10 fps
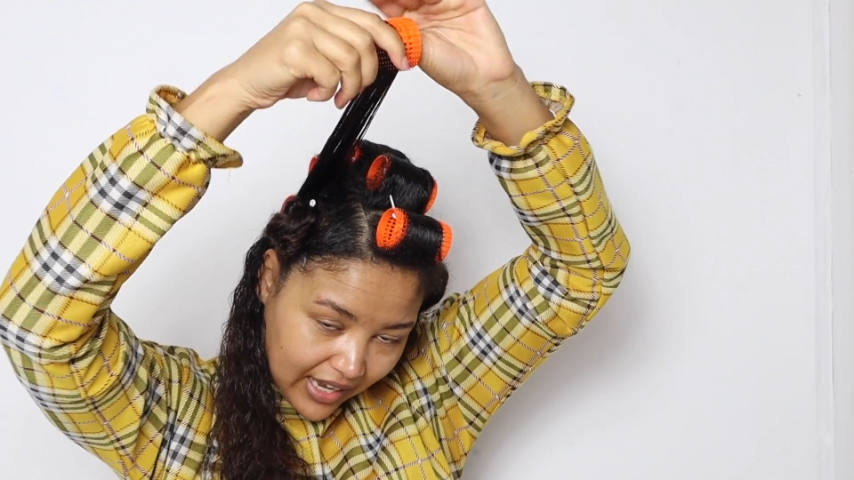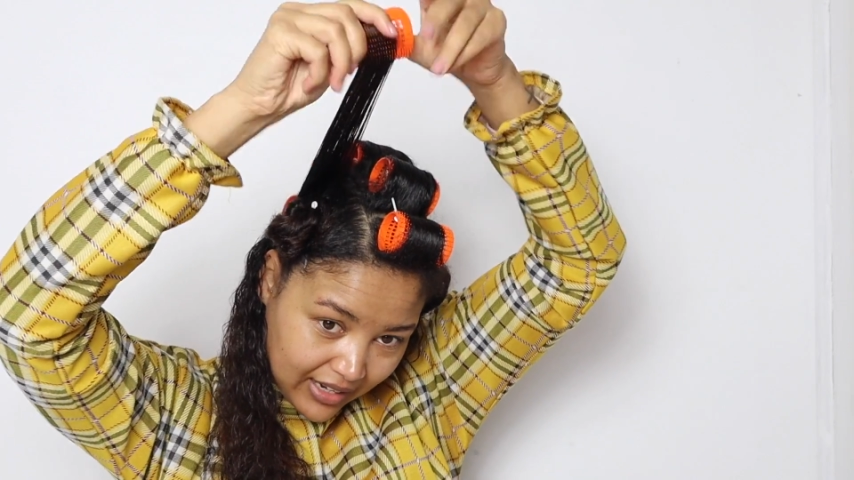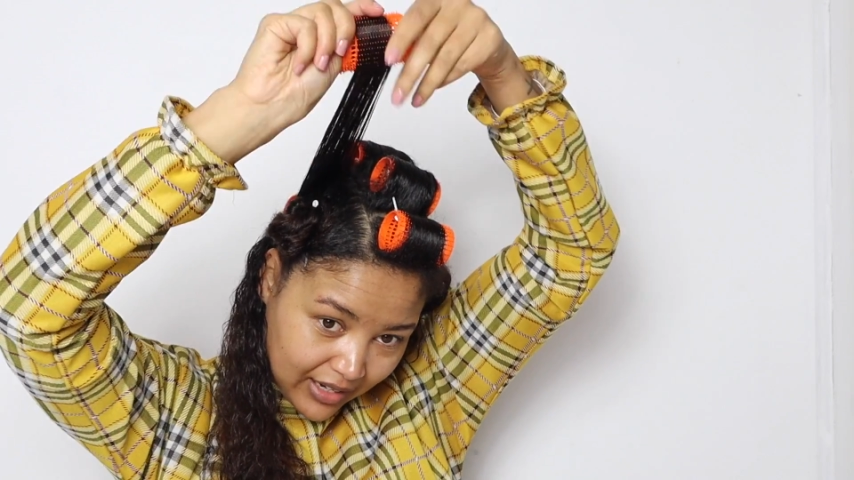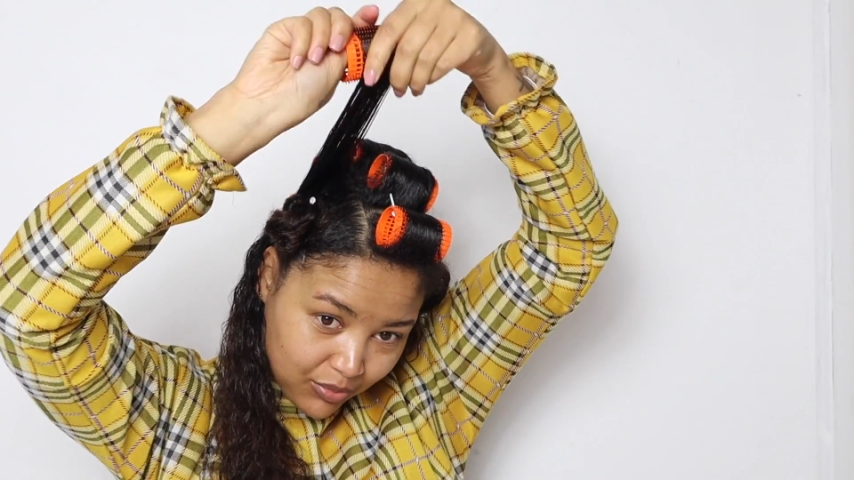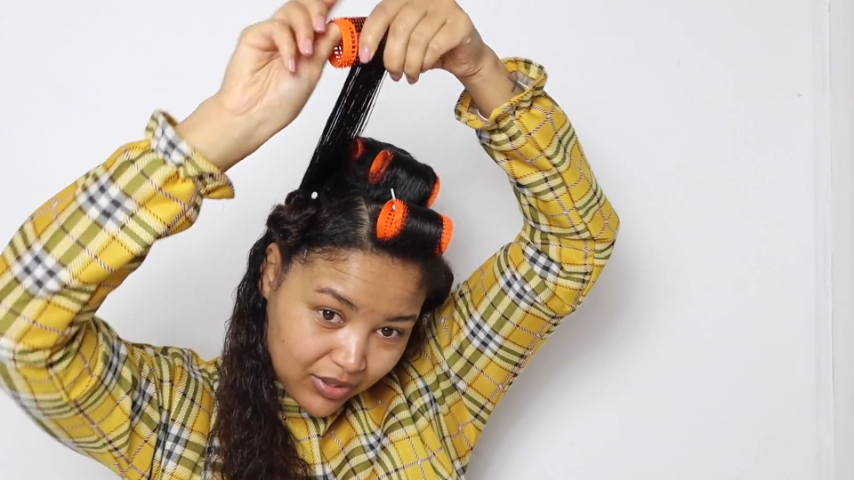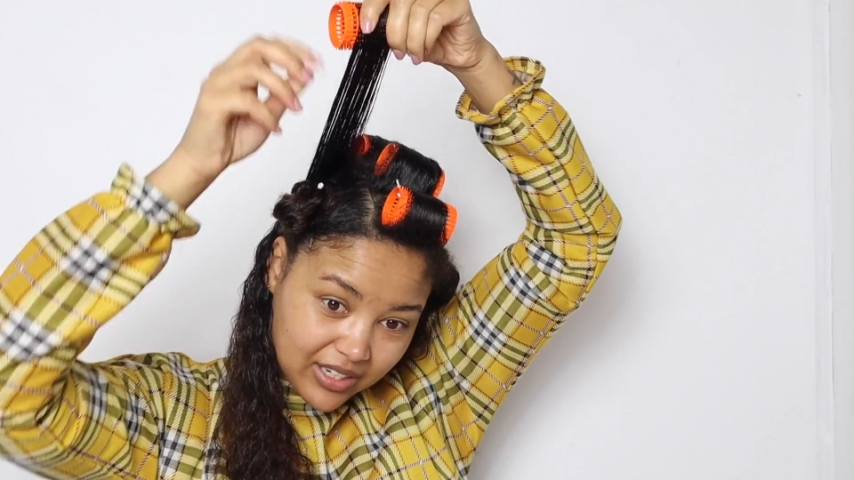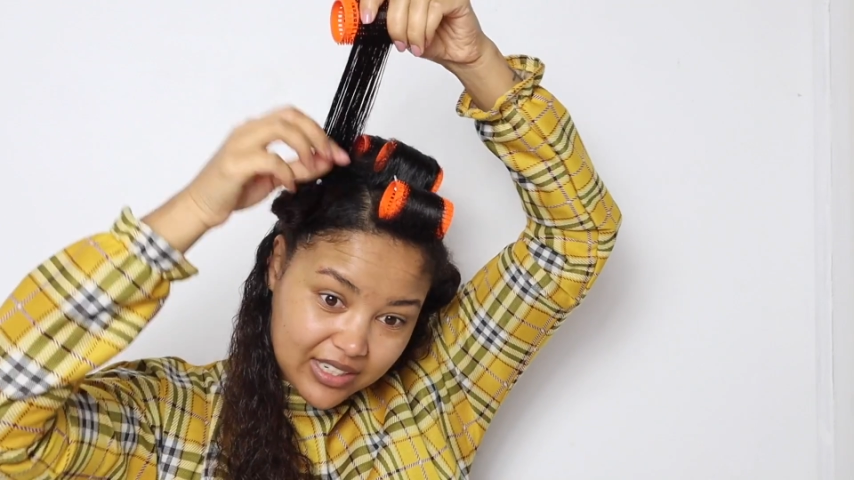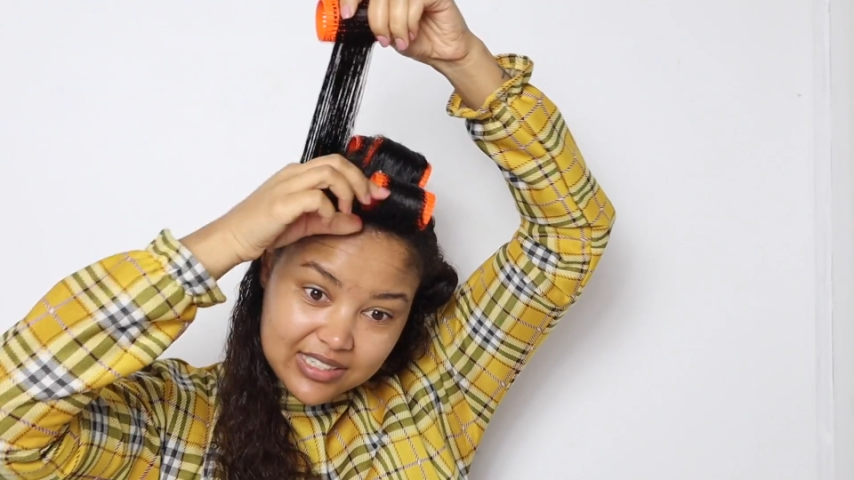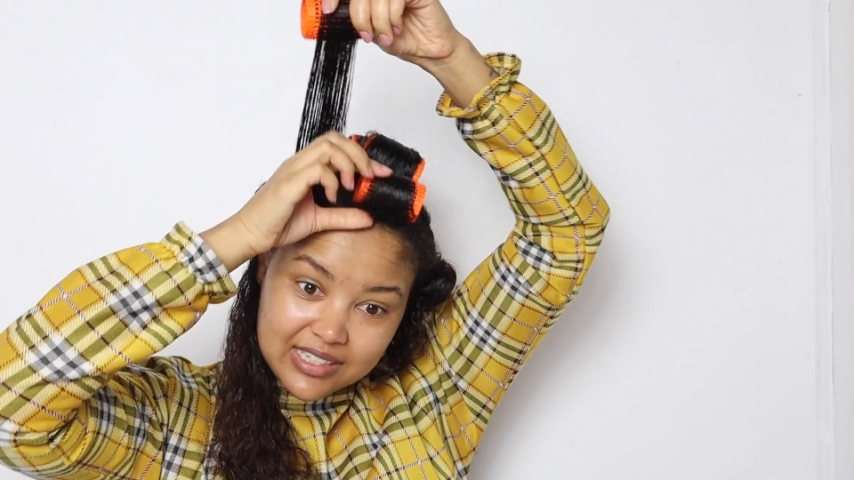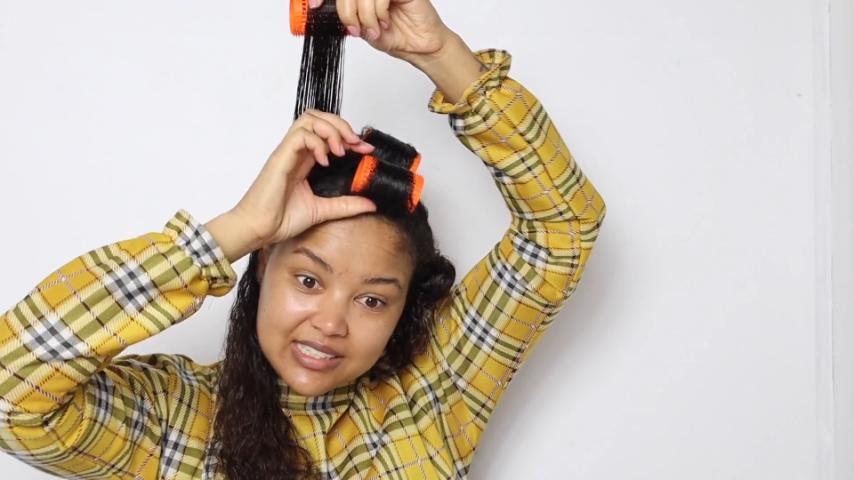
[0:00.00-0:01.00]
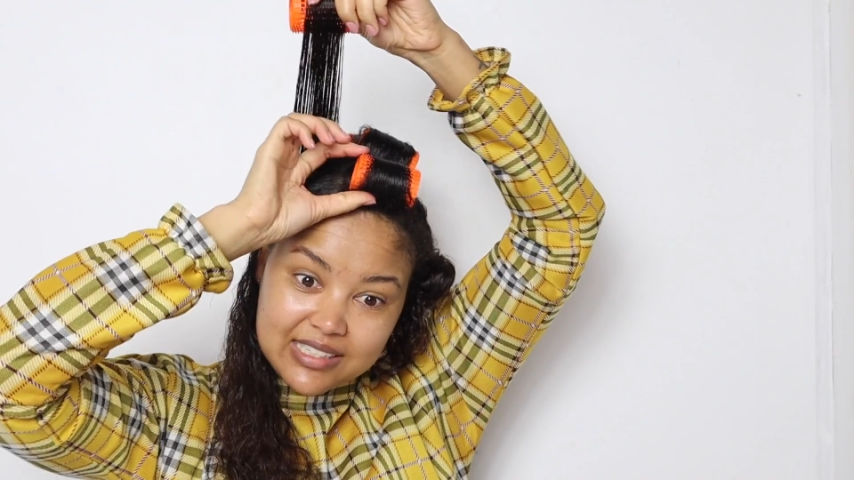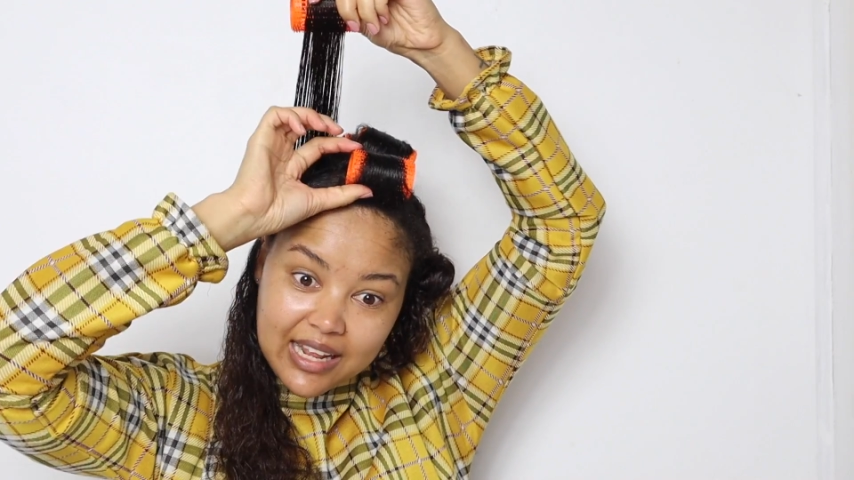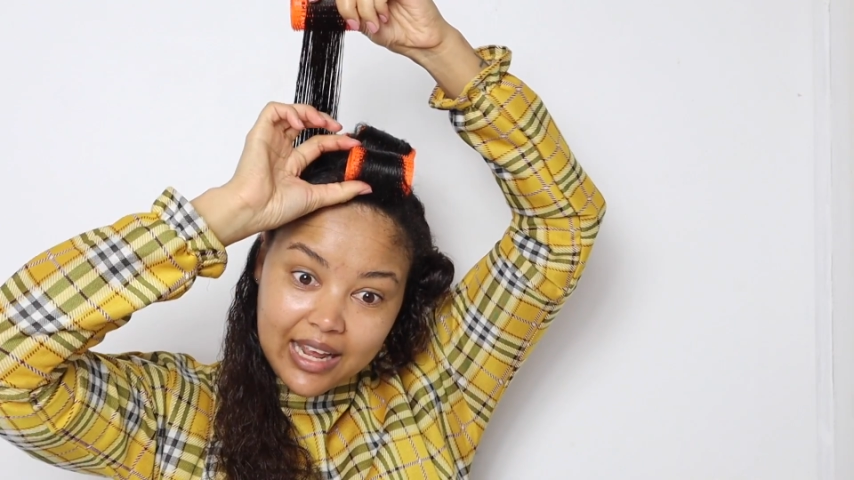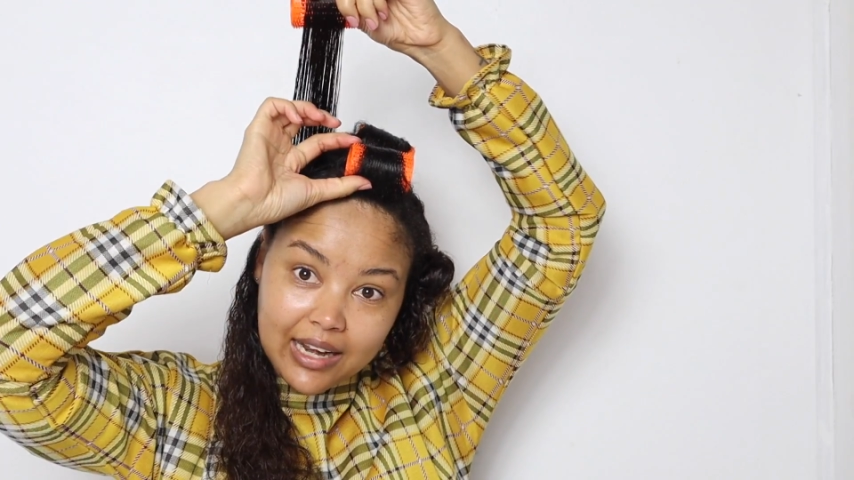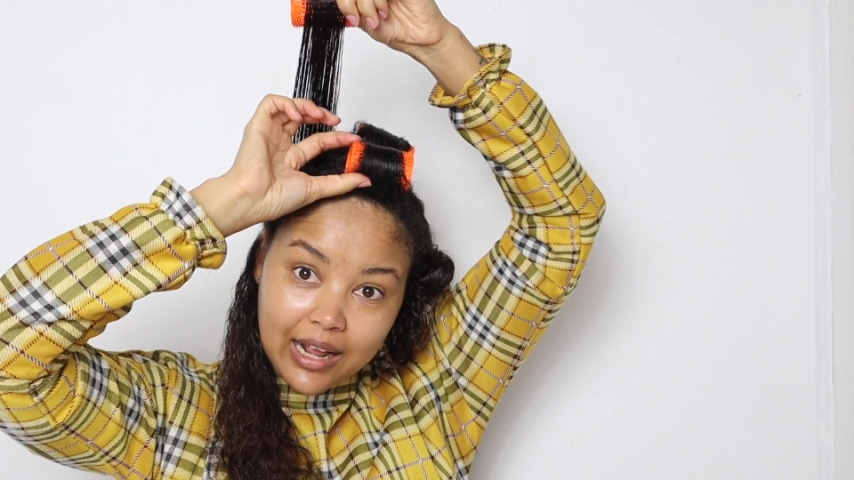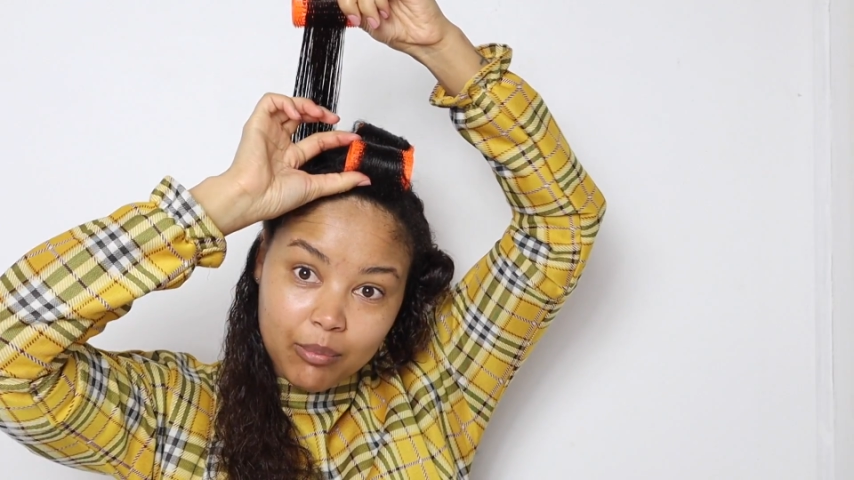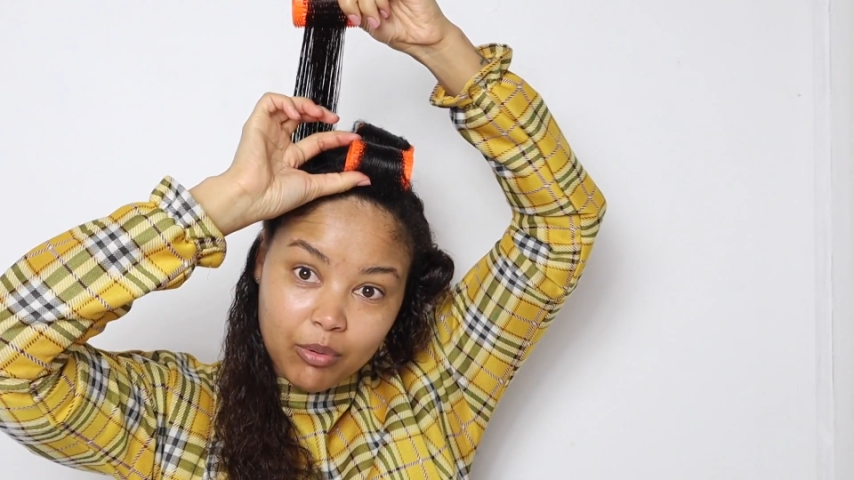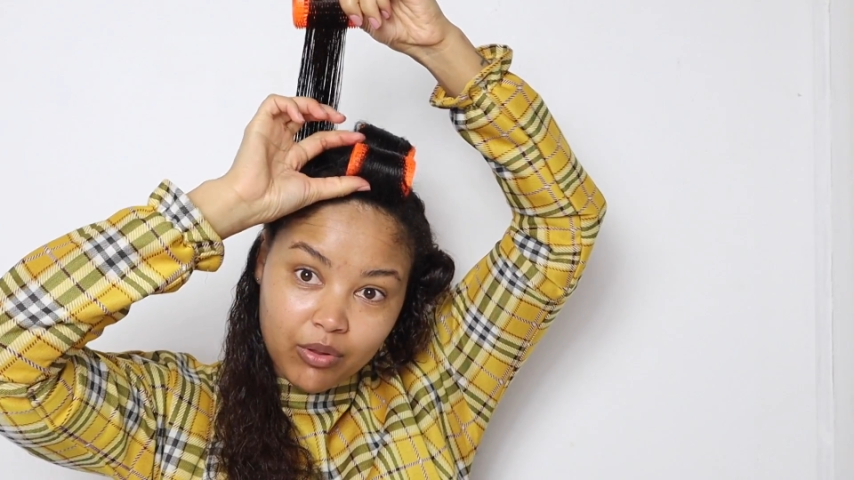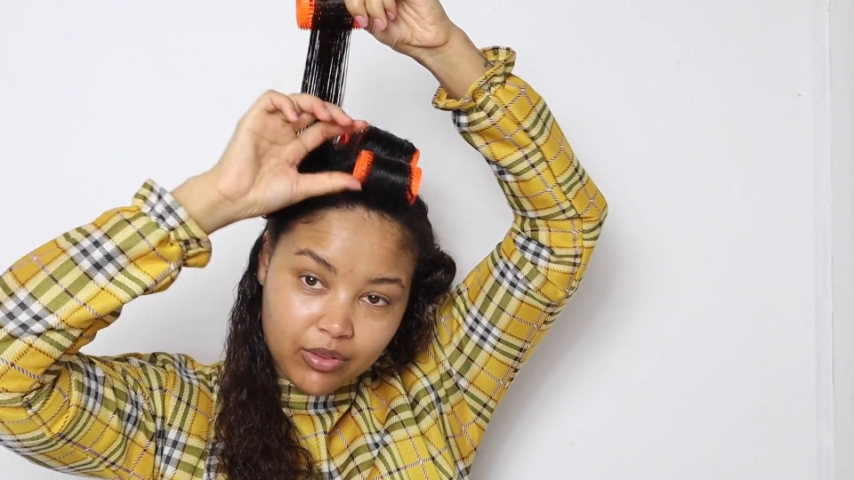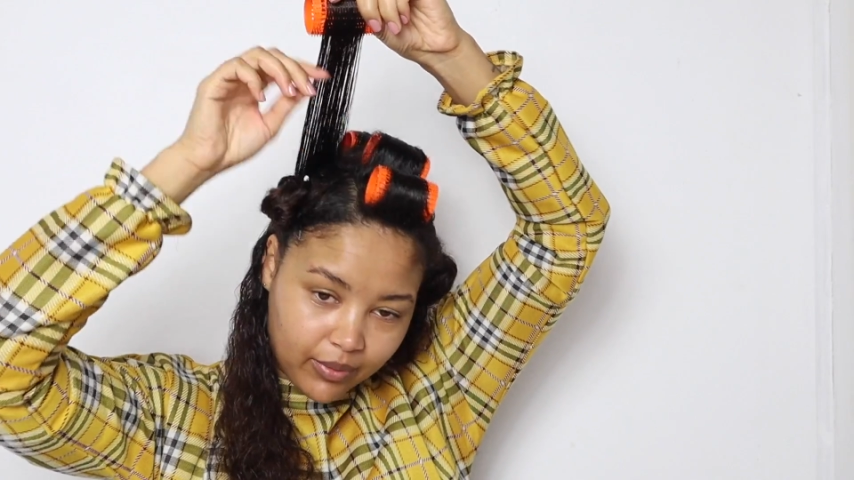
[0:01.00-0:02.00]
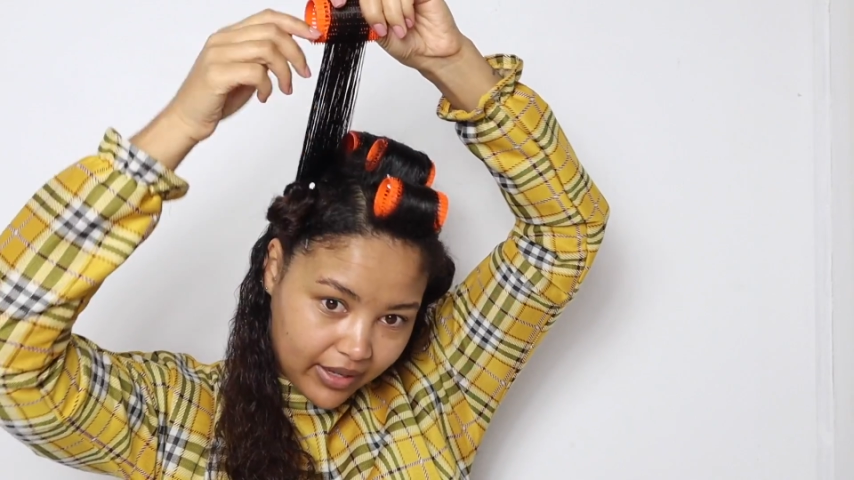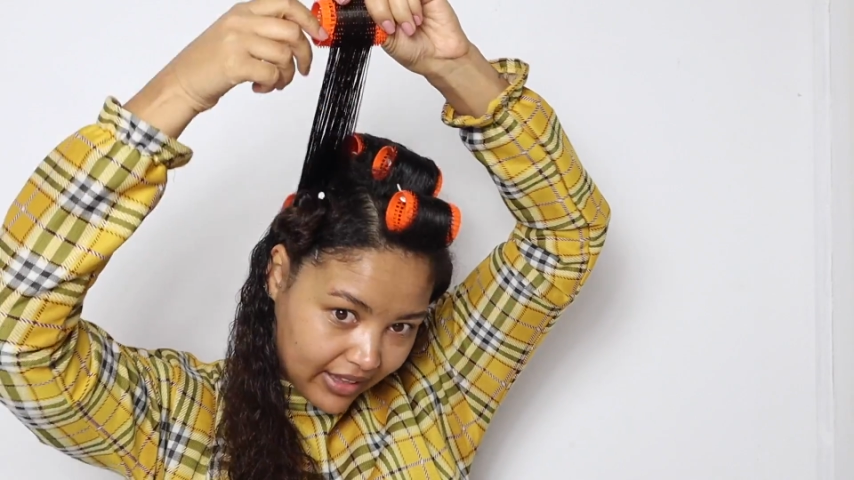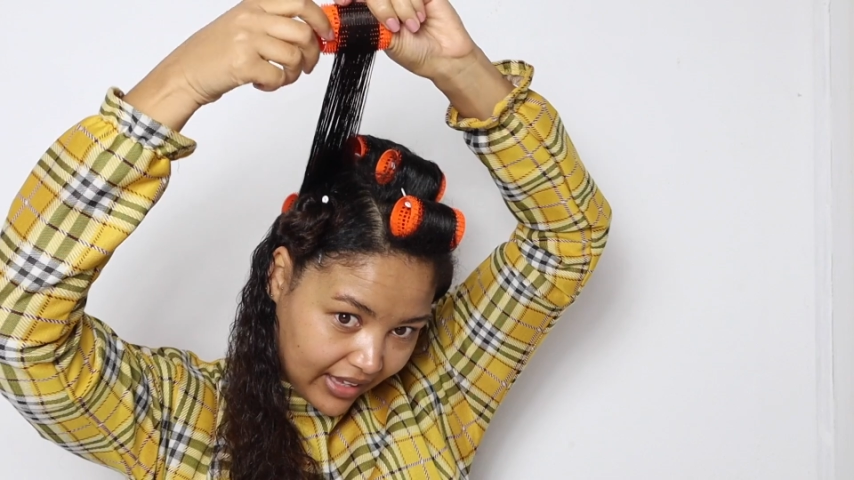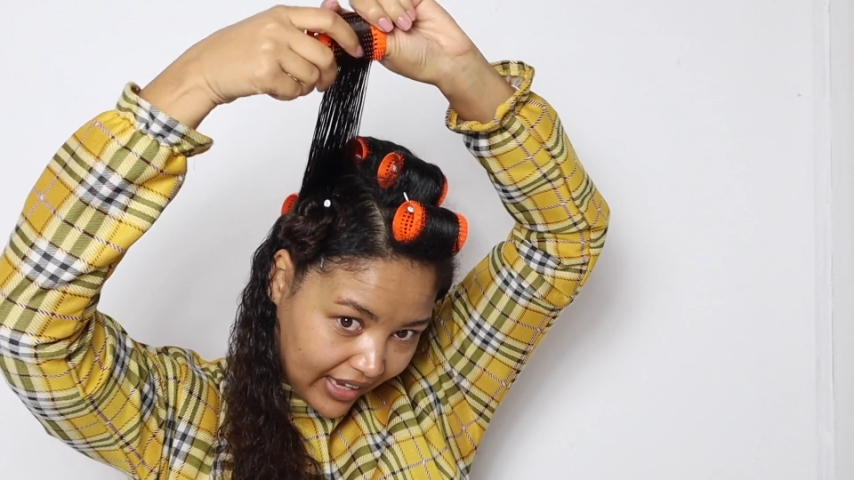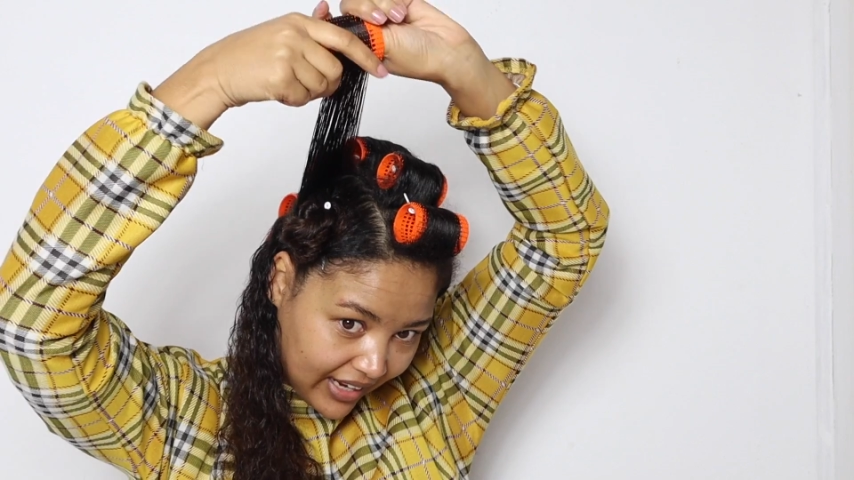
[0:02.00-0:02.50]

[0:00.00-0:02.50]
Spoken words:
and it would literally stand up all the way there,